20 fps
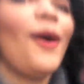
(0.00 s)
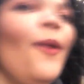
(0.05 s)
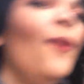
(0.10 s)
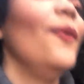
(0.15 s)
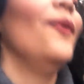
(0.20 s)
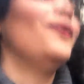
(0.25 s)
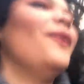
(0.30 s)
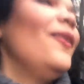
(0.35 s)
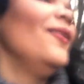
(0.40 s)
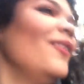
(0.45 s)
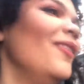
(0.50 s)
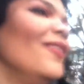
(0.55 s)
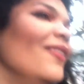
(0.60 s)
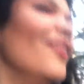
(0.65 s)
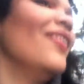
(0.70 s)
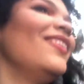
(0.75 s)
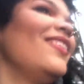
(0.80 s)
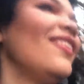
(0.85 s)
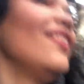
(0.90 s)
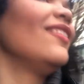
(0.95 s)
Oh.
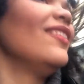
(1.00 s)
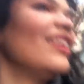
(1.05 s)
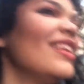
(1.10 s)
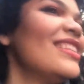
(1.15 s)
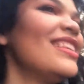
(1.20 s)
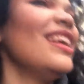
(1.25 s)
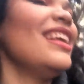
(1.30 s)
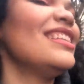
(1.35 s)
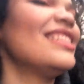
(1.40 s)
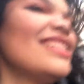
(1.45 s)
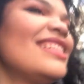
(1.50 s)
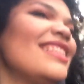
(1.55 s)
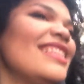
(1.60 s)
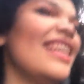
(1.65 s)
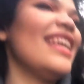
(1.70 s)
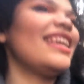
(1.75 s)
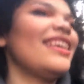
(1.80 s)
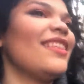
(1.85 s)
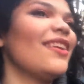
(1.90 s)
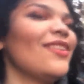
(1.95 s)
It's not. Is it
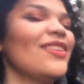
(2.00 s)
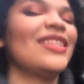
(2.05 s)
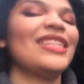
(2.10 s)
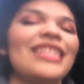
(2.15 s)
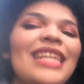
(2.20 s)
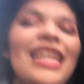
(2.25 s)
sneaky though? So